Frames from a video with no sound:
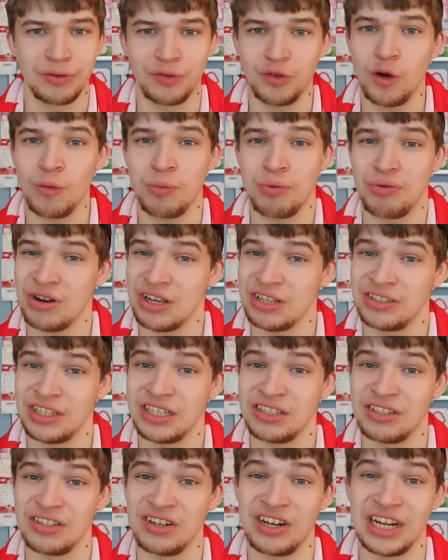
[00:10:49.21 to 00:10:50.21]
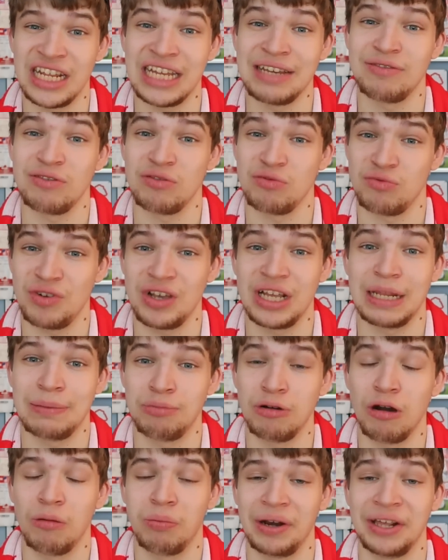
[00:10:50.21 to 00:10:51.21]
before pre-season had even really
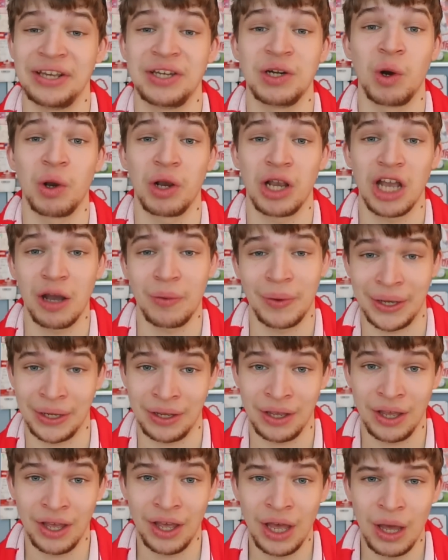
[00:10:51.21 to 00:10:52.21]
properly got going,